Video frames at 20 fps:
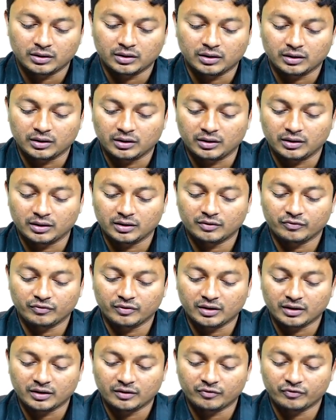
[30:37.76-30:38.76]
Here
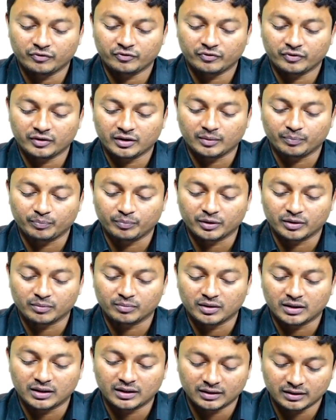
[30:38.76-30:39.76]
we have upper
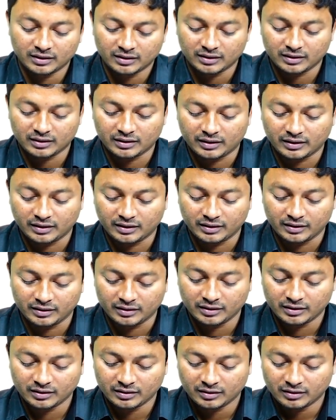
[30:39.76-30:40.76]
mark, and
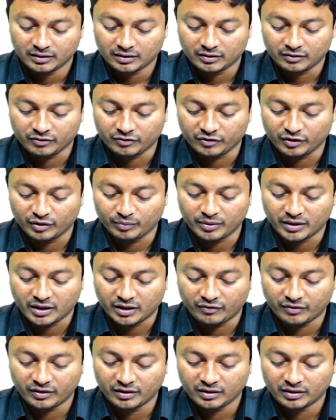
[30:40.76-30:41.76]
here we will be
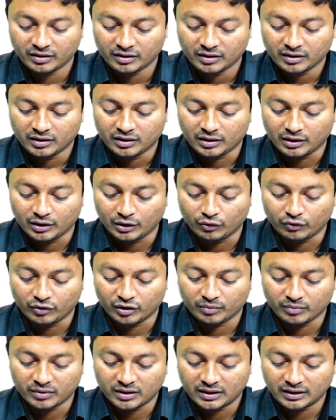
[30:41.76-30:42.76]
having
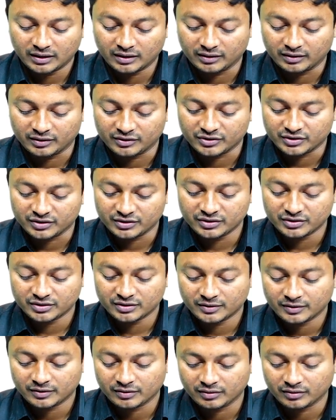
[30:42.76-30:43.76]
lower mark. This
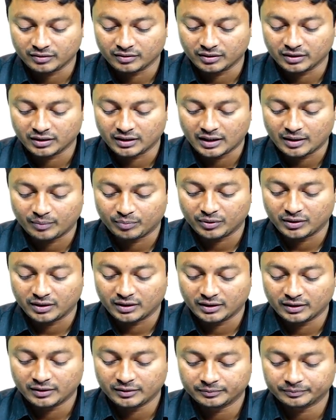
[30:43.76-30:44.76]
is the
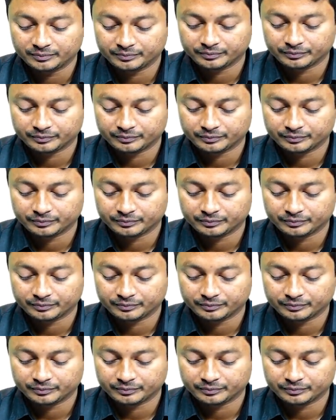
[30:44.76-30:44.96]
capillary.